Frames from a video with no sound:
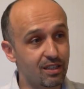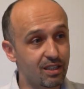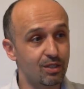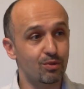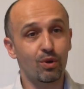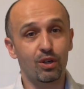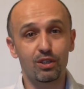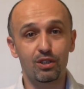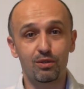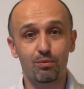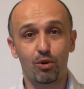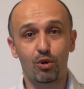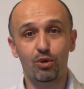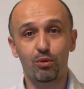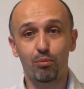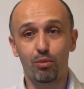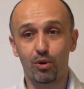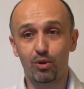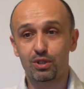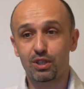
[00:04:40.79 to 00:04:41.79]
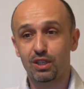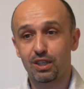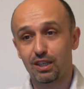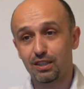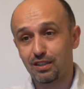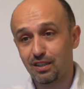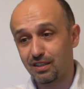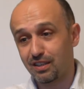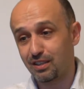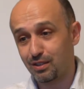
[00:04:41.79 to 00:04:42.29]
this one is more important,
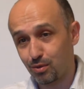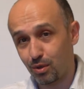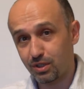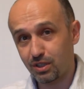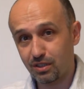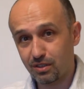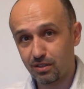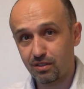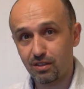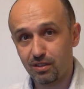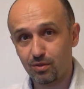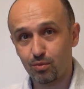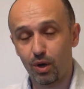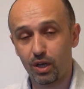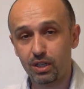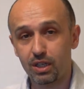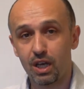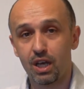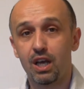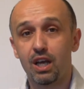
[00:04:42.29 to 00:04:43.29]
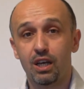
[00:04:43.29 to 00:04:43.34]
and then this one, and this one.